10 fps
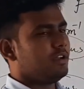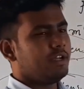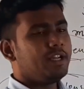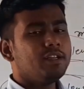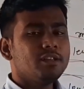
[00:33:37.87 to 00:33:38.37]

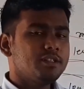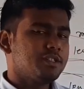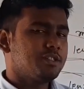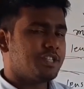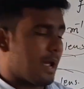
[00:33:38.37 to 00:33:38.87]
in
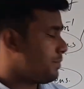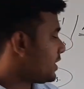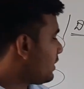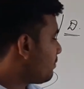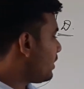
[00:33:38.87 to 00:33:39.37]

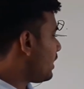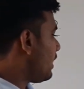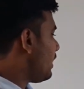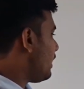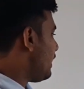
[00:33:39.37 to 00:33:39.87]
chapter
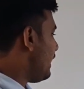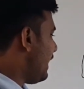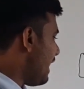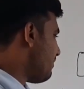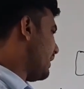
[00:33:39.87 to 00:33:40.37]
number
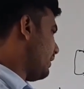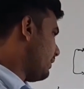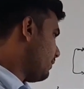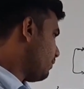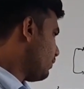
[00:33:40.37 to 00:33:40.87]

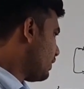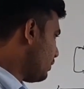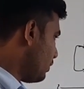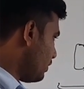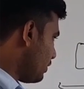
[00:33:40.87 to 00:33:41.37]
11
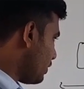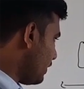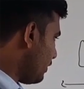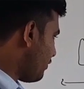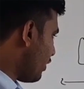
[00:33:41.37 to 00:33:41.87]

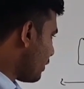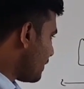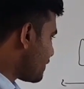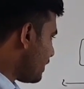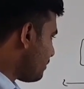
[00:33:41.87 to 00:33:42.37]
for
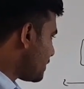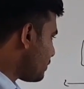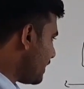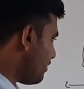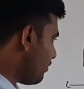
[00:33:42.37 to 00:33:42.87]
question number
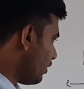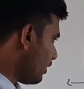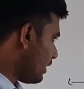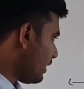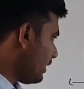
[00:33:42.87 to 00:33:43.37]

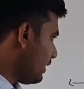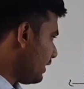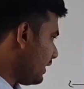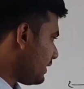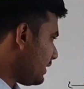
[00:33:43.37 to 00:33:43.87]
24,
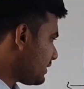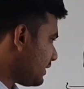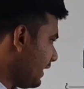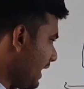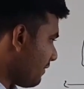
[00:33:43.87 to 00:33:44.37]
it's
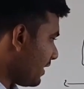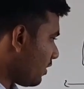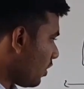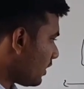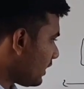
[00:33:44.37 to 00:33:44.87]
11
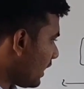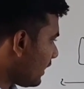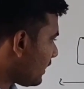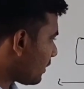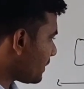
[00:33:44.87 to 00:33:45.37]
or the
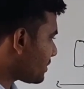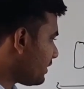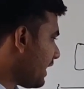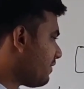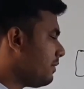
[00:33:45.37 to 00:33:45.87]
another question
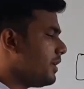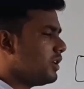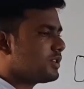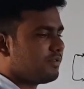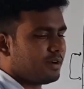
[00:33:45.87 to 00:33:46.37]
that will be
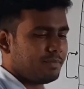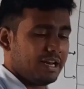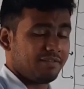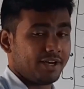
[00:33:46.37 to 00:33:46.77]
also from 11.